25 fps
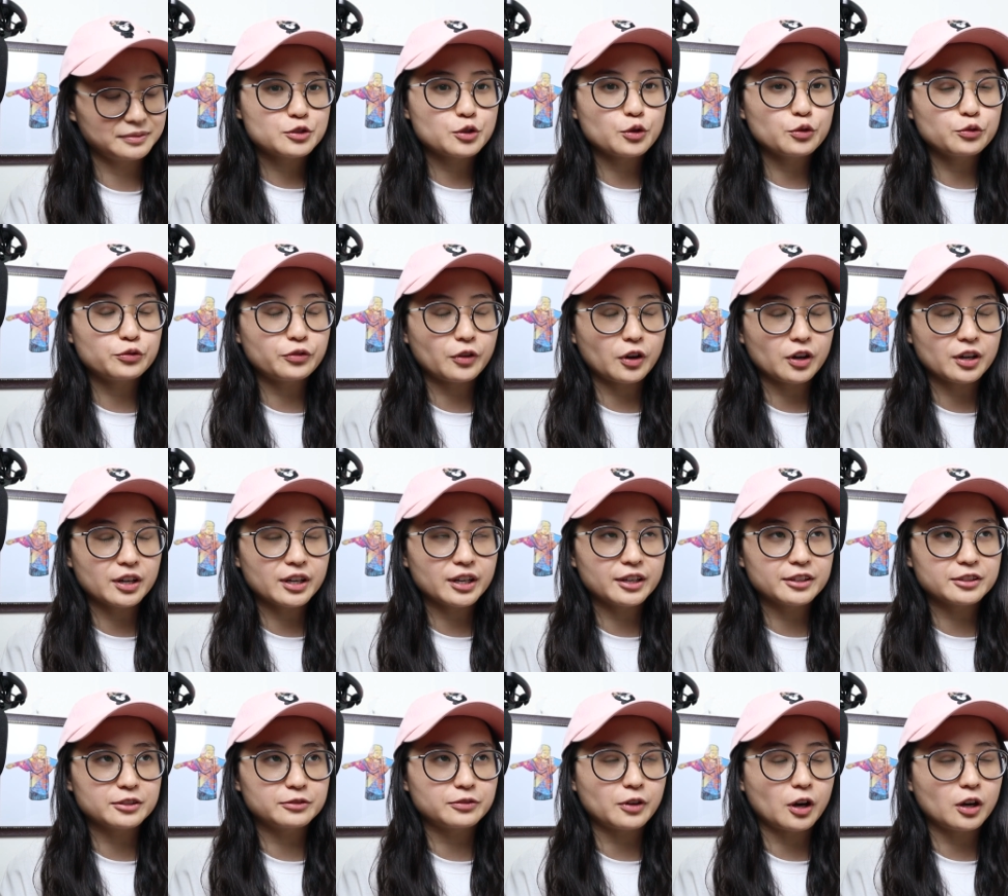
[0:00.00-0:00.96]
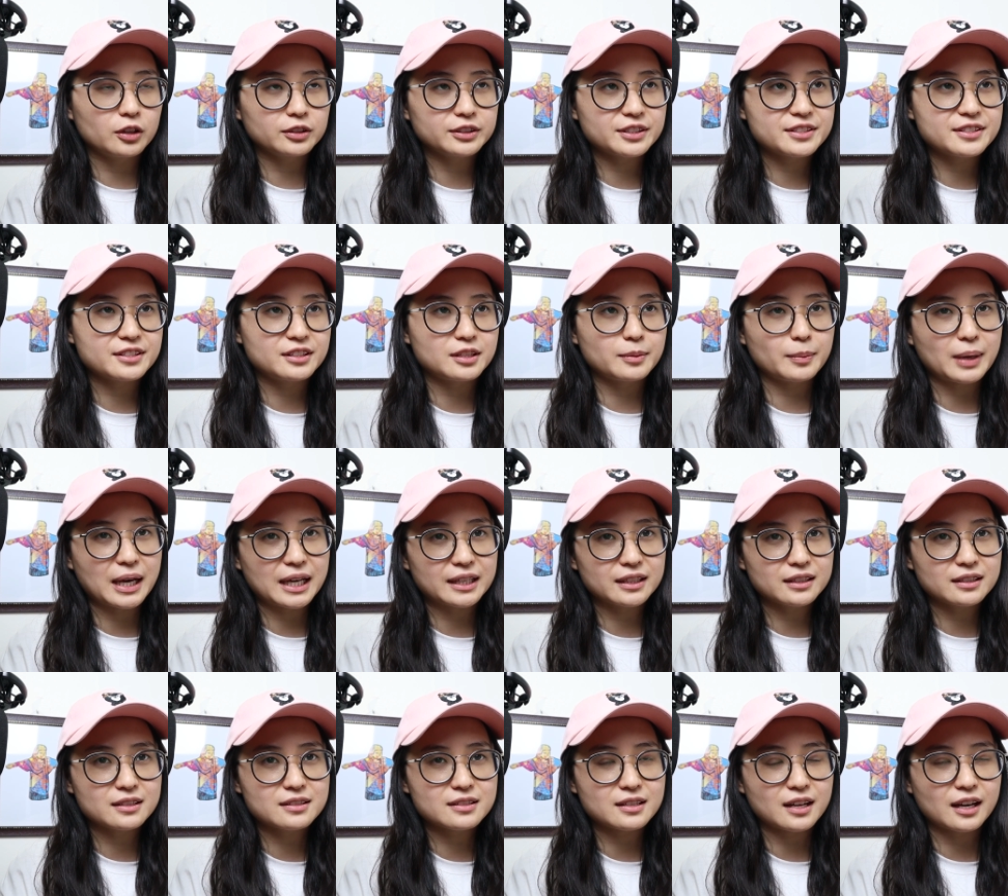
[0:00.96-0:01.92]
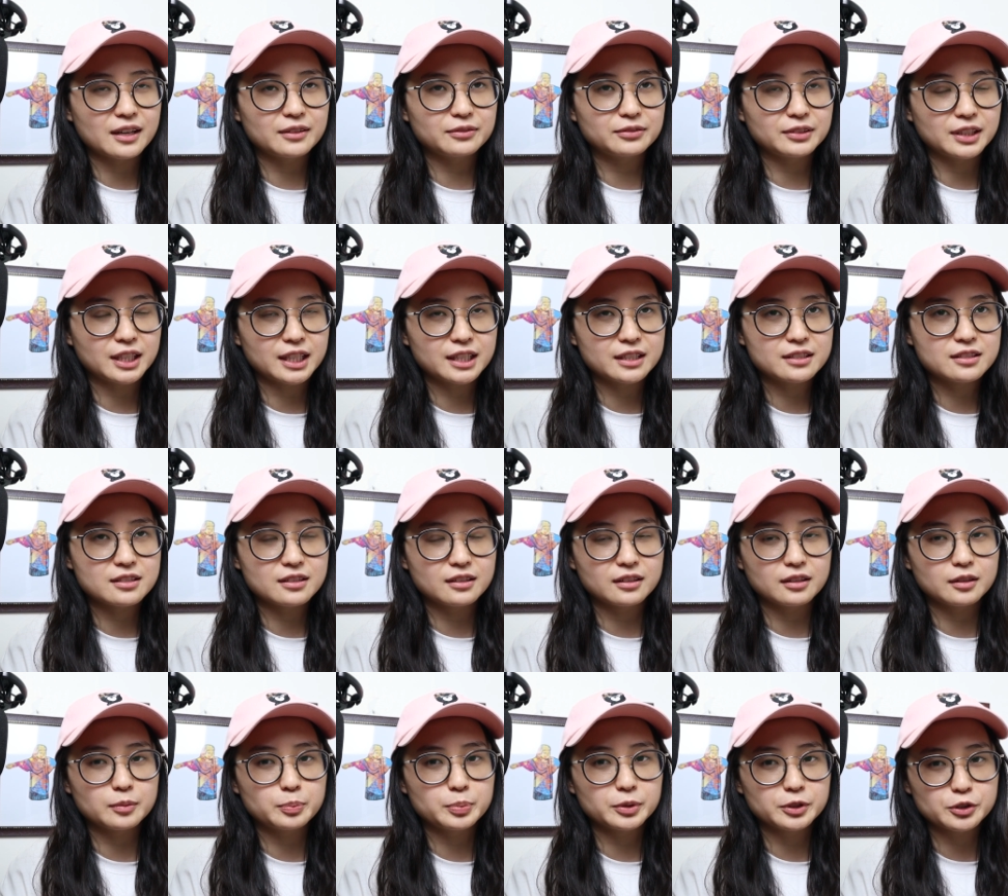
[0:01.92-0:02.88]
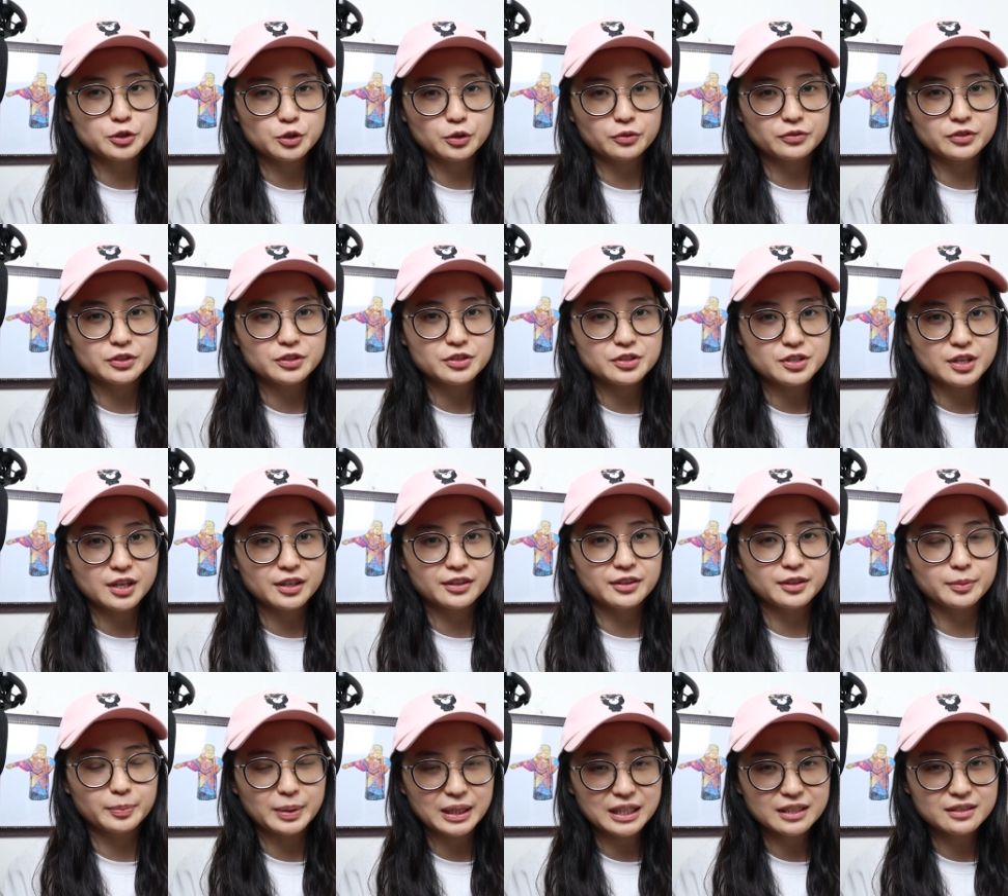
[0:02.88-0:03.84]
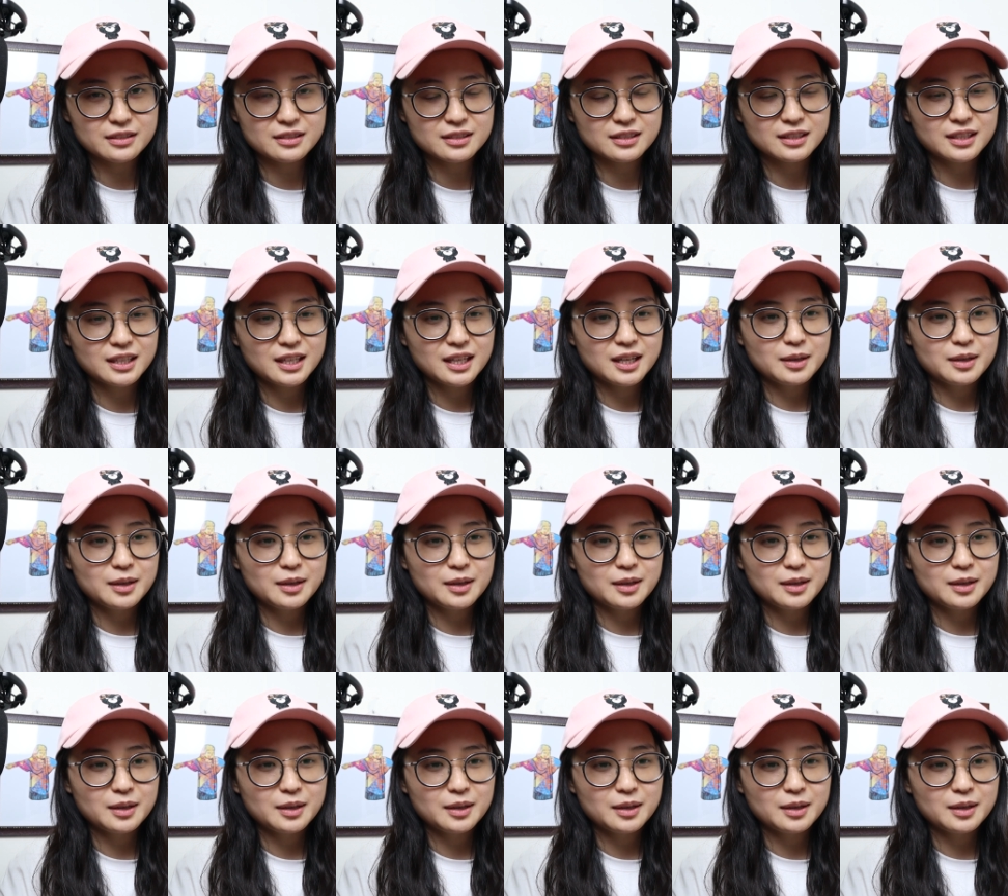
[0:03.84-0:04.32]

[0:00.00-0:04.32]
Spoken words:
So far, out of all the cinematics, I've liked Piltover and Zon the best,